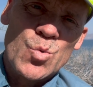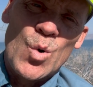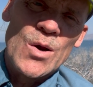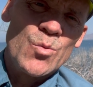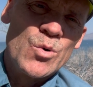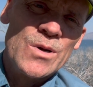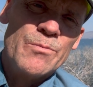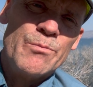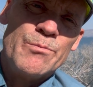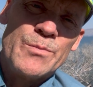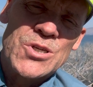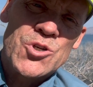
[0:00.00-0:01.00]
one would
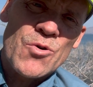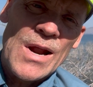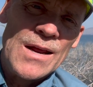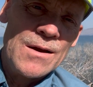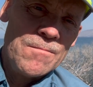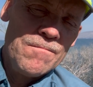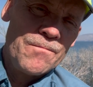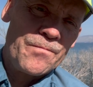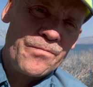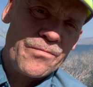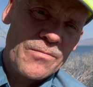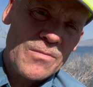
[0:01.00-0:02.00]
betray him
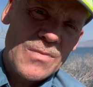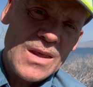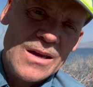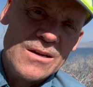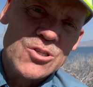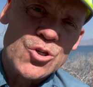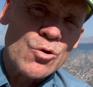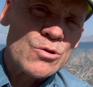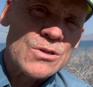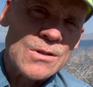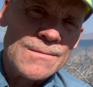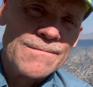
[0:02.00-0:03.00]
in
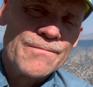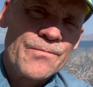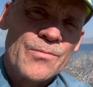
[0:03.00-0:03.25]
Jerusalem.